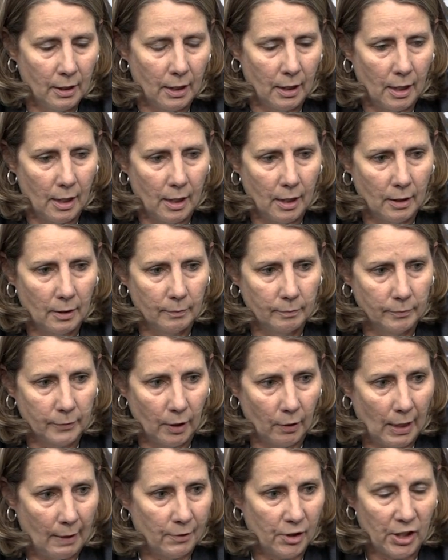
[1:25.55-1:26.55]
You
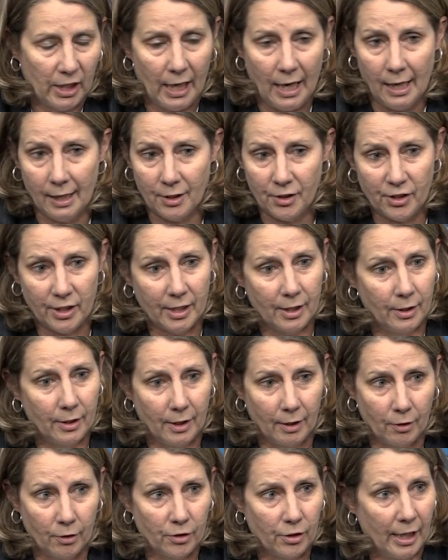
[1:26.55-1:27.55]
know, obviously Odyssey,
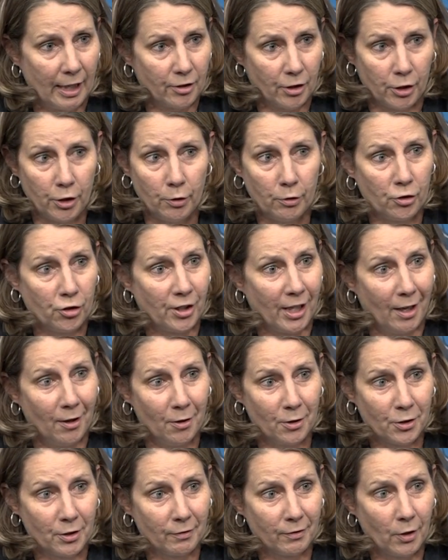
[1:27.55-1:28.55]
you know, takes a huge
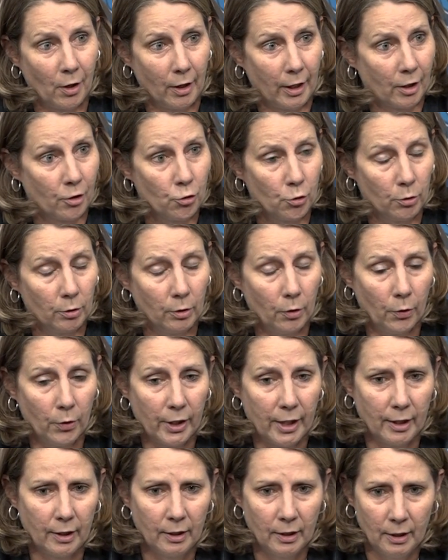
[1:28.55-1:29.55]
challenge of guarding Jewel
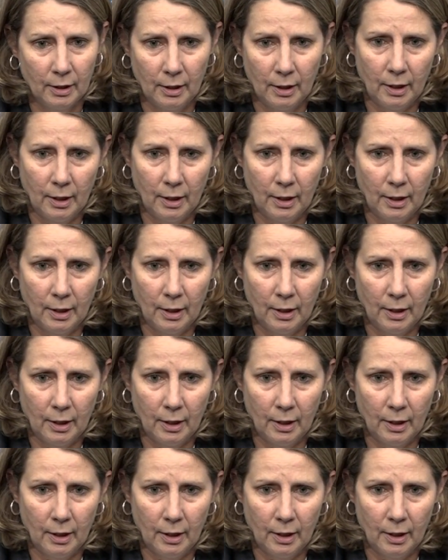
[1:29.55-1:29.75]
Lloyd.